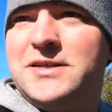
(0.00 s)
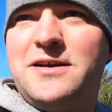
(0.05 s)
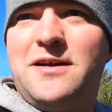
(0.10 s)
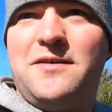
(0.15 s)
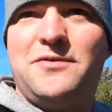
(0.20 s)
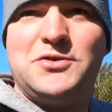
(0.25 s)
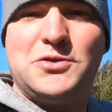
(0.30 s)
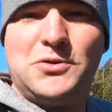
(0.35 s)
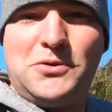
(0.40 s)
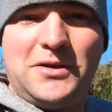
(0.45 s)

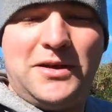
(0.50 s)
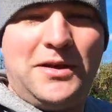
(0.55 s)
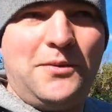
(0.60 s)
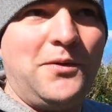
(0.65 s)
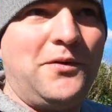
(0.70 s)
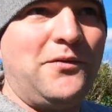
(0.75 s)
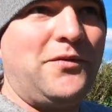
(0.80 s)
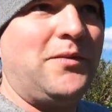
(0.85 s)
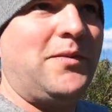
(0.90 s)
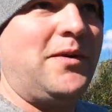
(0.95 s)
I've sorted it
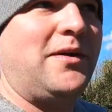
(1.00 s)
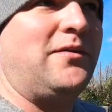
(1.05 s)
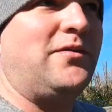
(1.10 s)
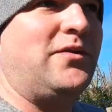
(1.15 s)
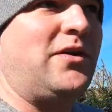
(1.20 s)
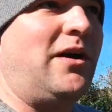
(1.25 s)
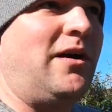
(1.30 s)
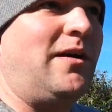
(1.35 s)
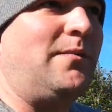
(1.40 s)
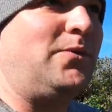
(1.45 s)
with a bit of
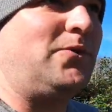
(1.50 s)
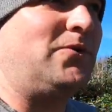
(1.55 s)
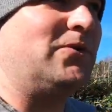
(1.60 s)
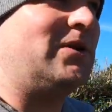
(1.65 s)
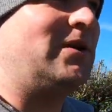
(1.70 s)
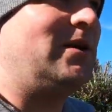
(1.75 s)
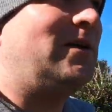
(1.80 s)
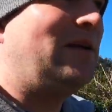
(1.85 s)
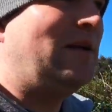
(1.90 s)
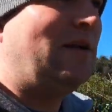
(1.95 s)
cardboard.
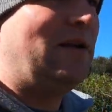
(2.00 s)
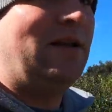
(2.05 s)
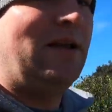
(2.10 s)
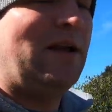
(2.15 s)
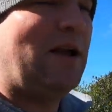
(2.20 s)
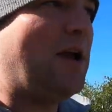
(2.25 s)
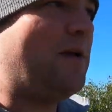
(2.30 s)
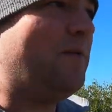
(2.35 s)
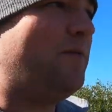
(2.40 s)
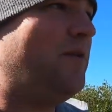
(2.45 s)

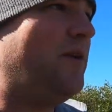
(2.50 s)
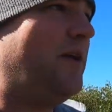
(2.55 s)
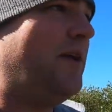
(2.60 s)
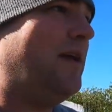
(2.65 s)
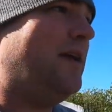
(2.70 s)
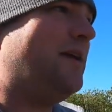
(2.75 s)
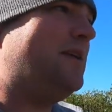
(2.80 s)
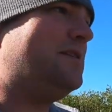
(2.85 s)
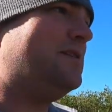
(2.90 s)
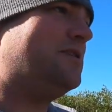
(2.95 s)
Hopefully
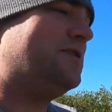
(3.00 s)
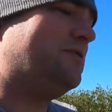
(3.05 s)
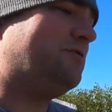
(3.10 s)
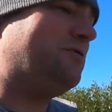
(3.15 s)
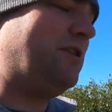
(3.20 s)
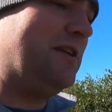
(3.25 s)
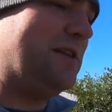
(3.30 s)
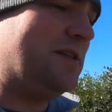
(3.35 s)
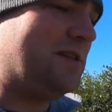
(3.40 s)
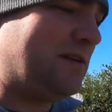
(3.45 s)
he's
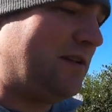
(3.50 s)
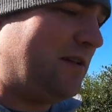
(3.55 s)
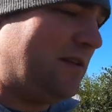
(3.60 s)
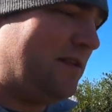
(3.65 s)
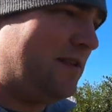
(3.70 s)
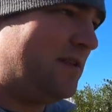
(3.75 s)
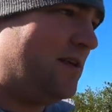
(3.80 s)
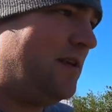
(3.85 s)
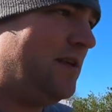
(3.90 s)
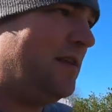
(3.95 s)

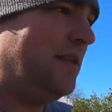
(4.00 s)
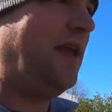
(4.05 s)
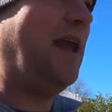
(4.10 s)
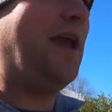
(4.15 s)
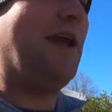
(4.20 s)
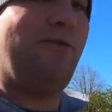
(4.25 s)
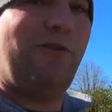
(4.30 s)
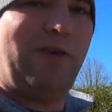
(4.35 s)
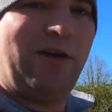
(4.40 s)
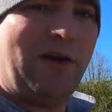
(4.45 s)
redesigned the
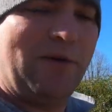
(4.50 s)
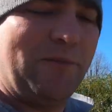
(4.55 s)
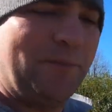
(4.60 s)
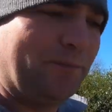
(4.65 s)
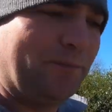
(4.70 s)
area.